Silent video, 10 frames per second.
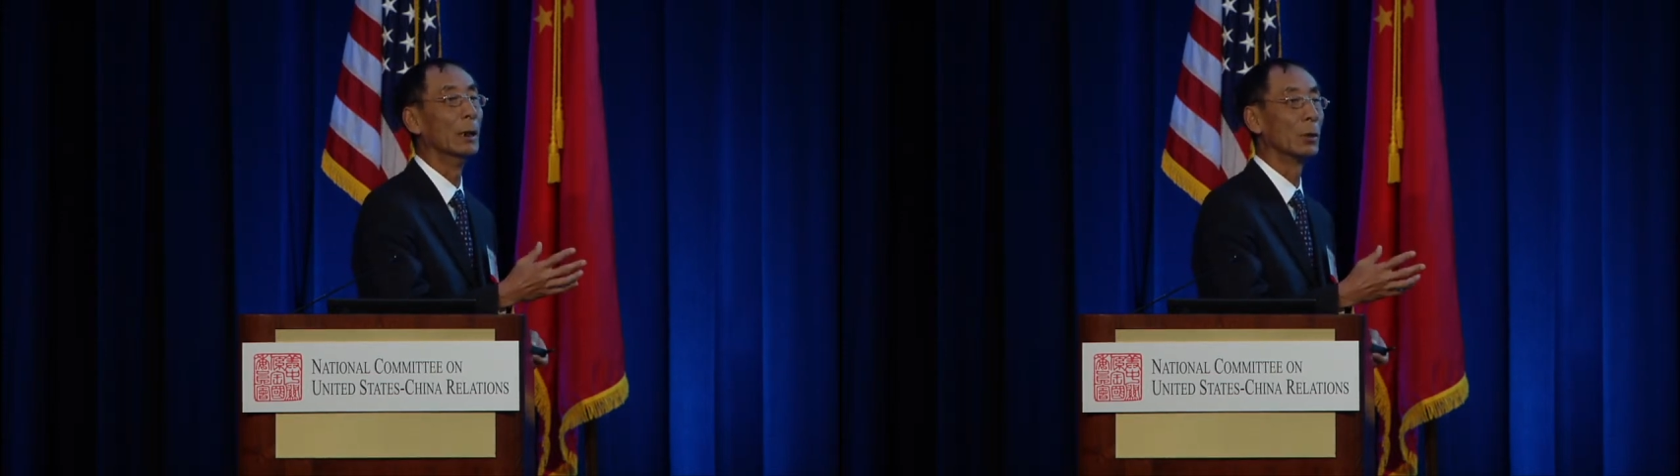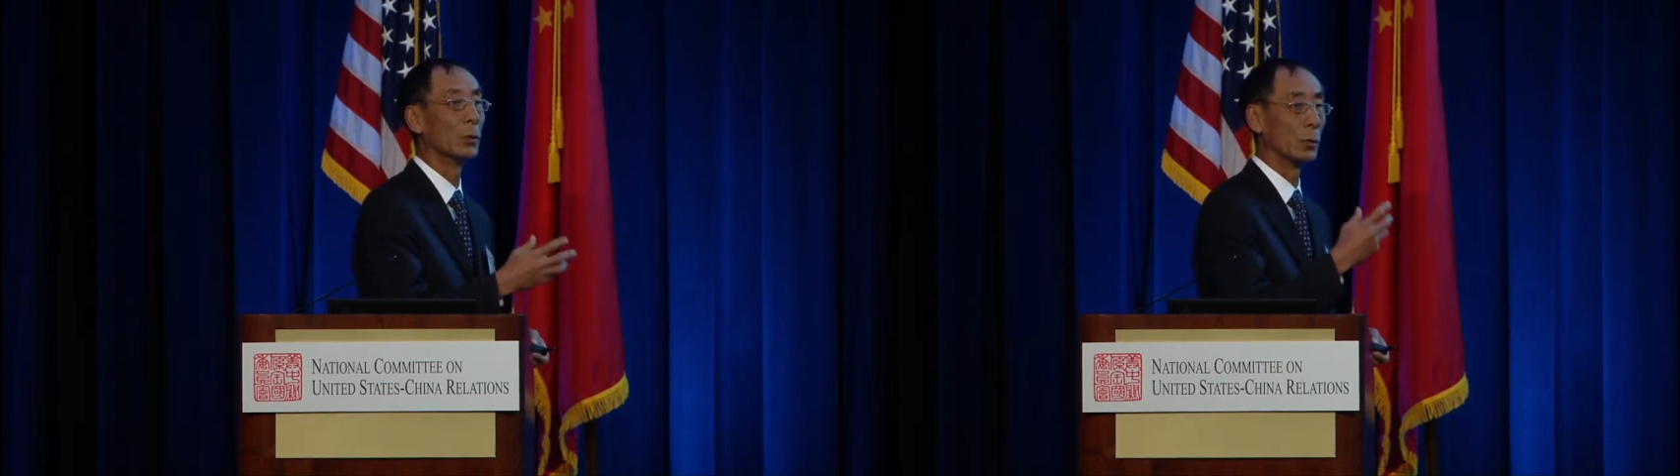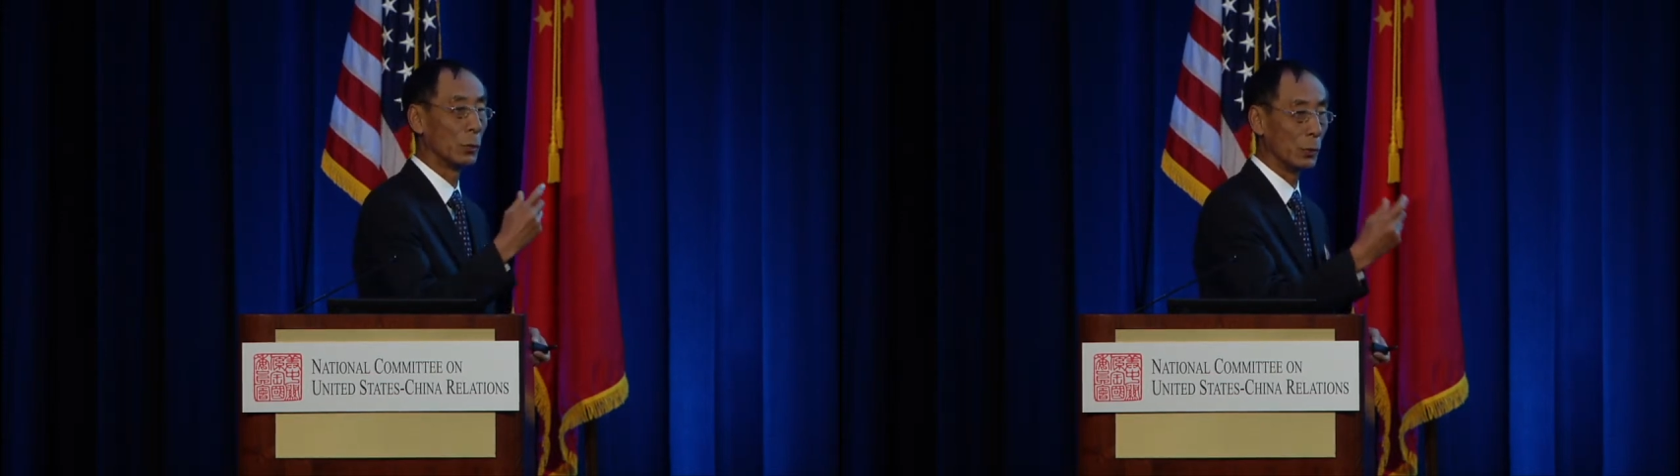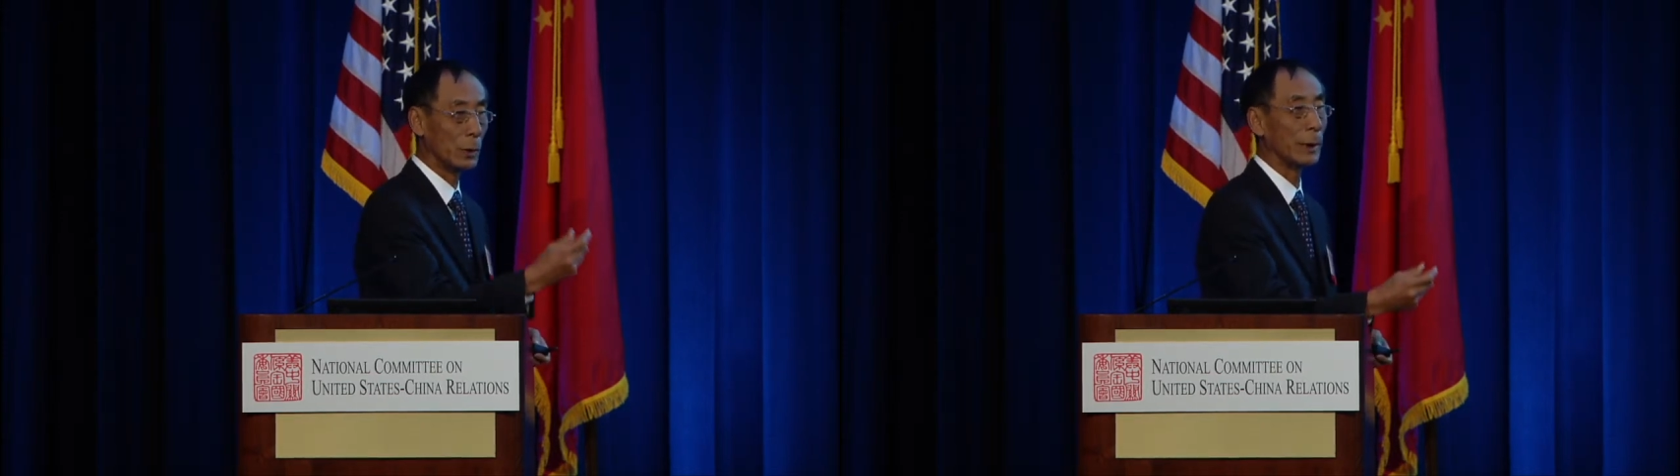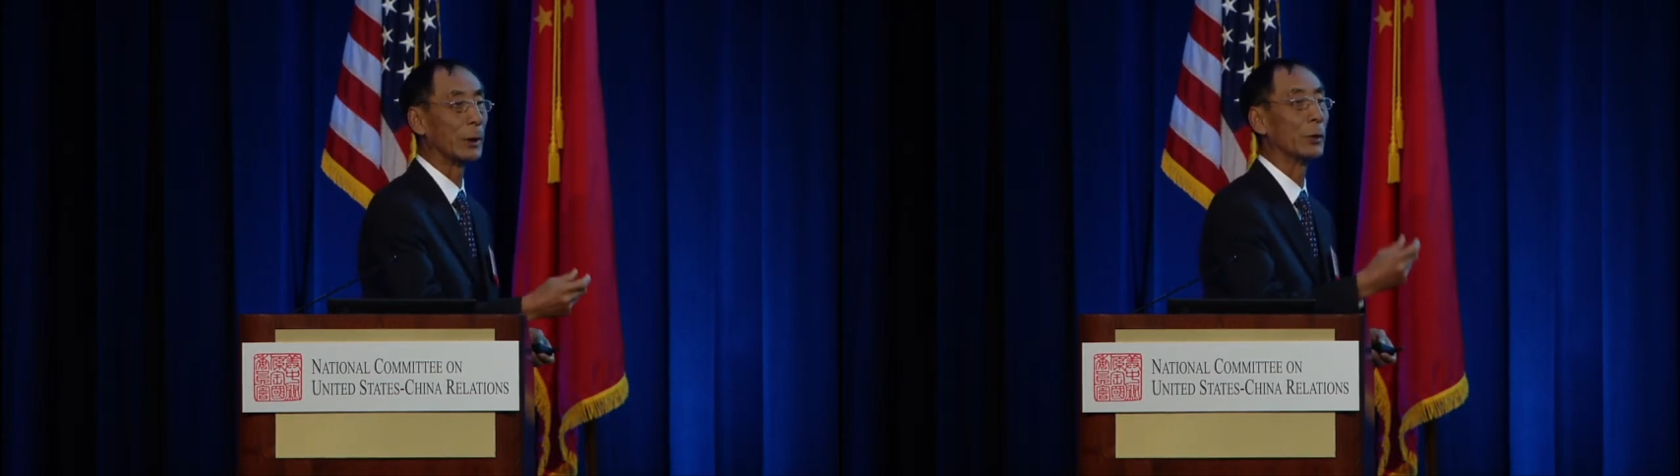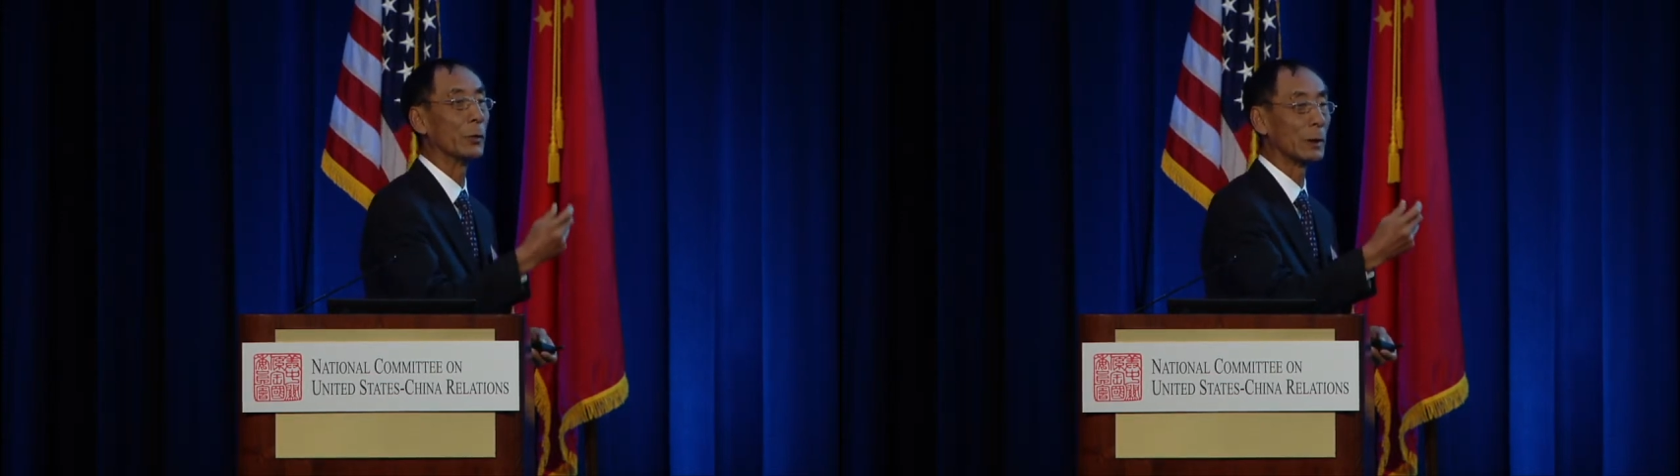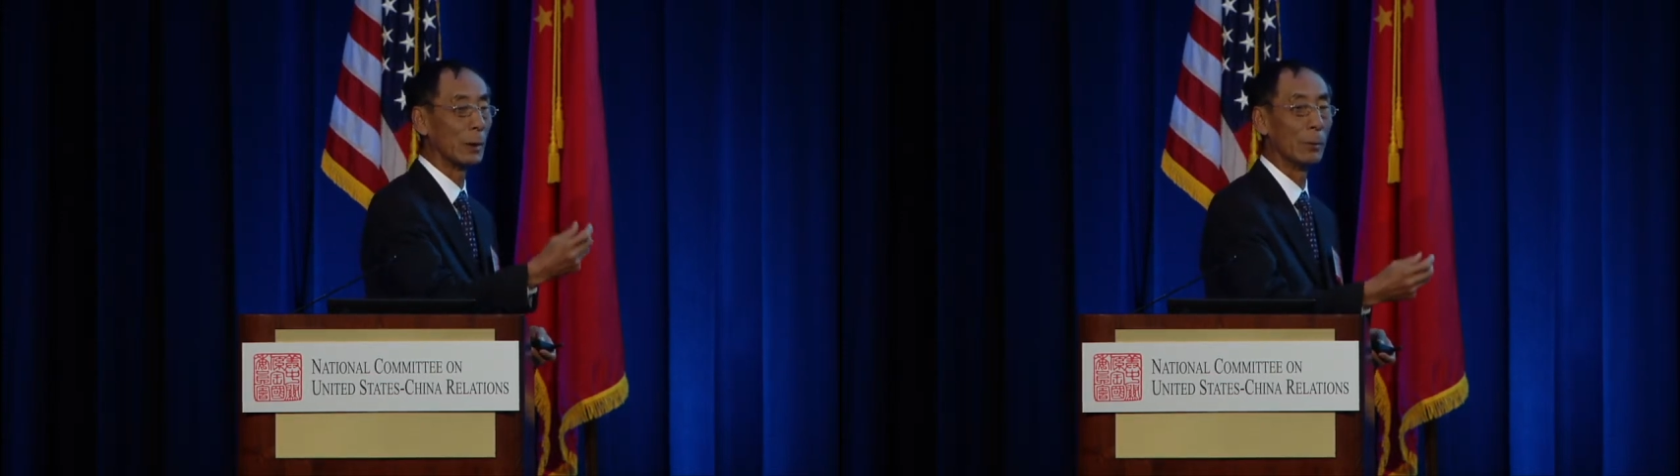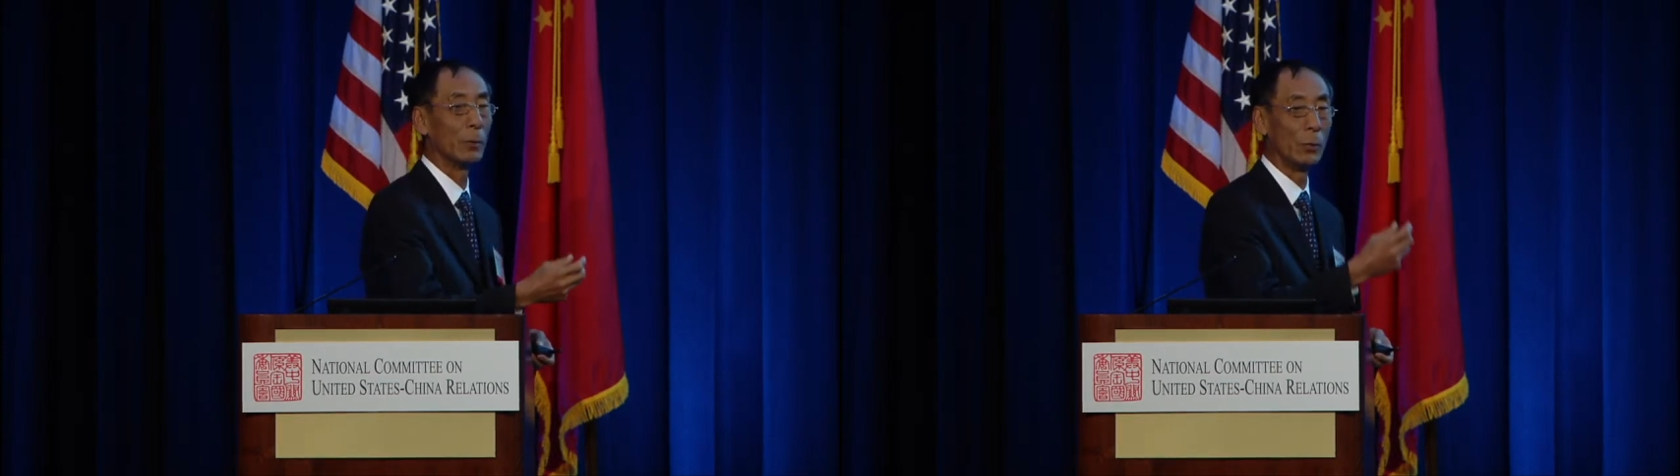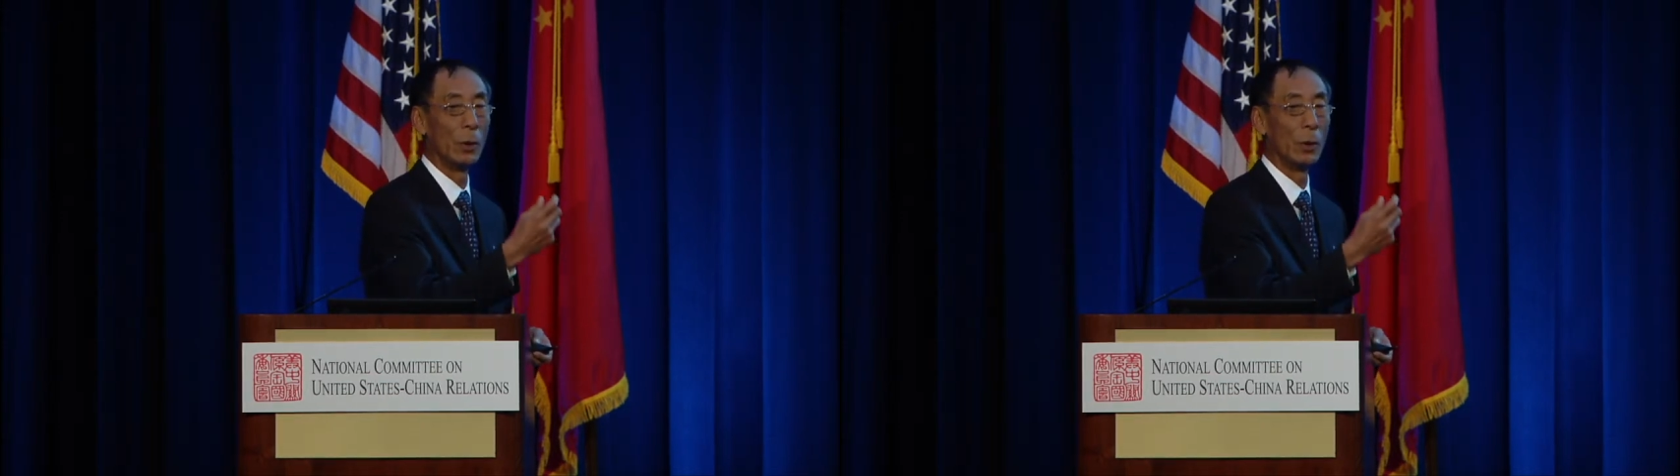to secure some